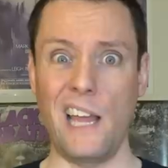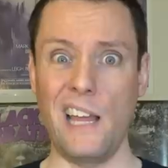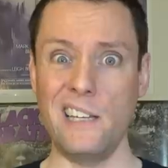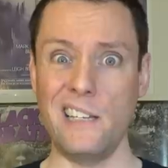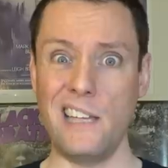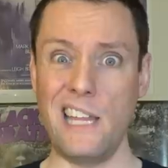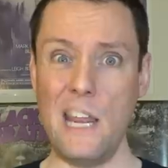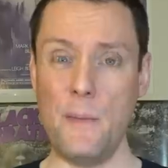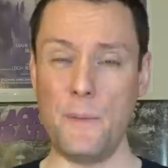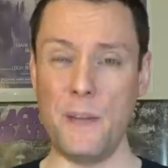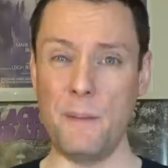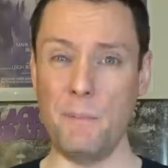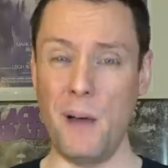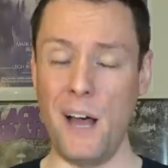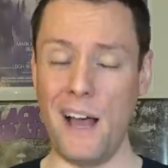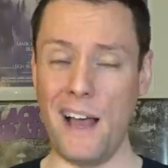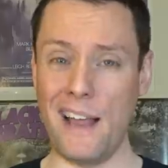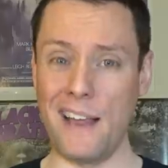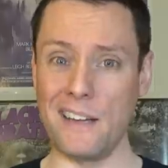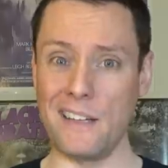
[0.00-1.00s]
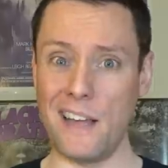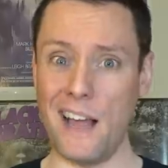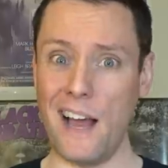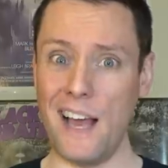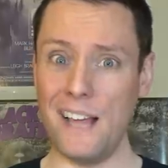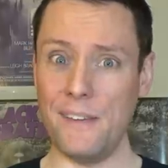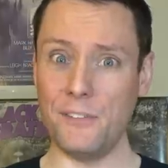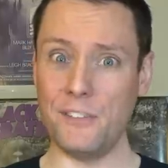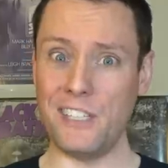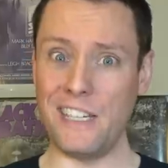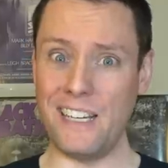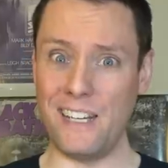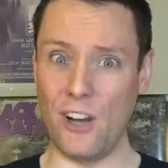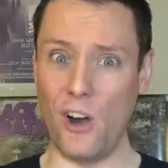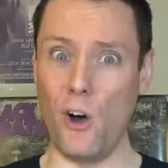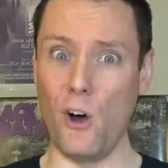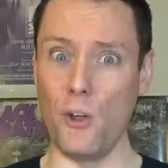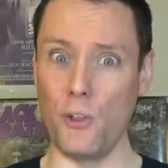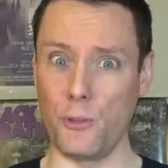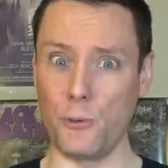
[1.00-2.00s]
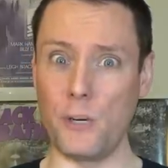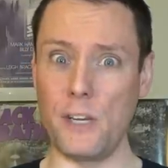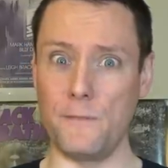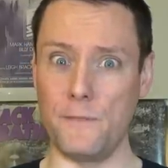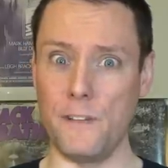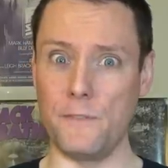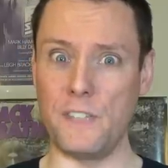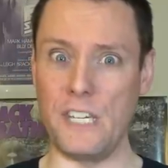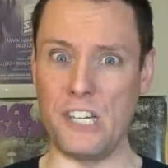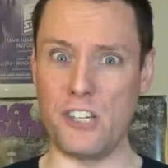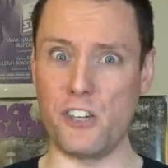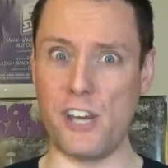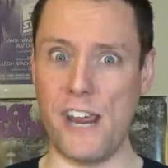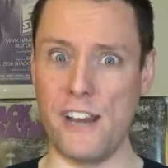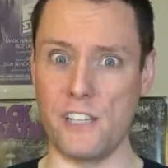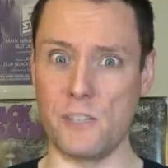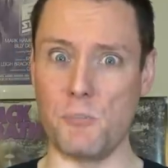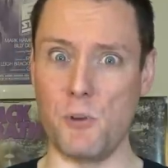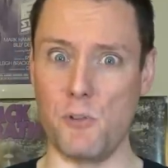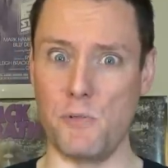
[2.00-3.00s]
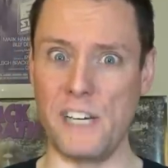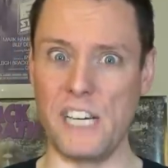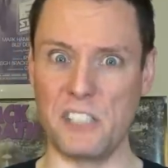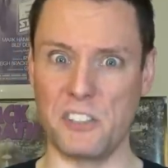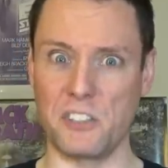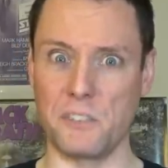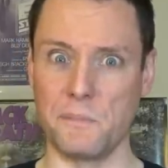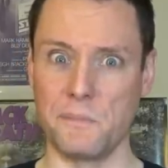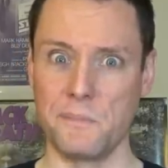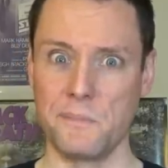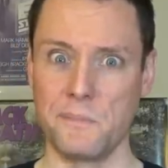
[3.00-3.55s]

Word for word: And keep in mind, I've seen all three Fifty Shades movies.